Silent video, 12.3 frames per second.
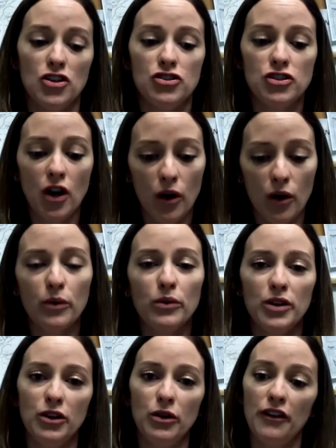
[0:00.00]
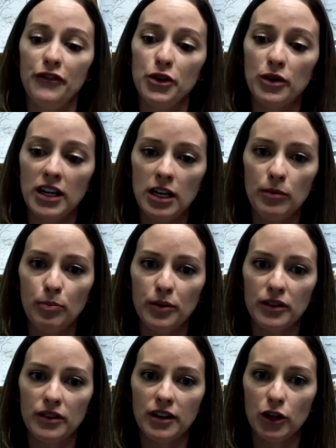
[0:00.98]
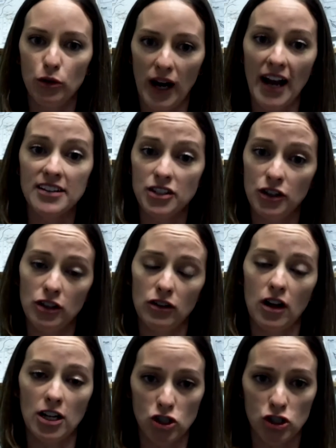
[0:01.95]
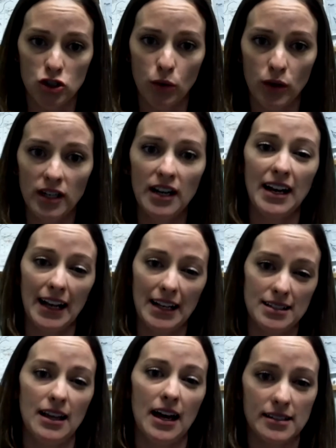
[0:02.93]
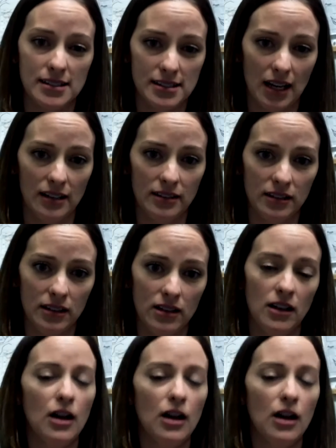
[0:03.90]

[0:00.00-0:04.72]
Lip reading: So, if you keep the grass in your lawn short and it gets a lot of sun,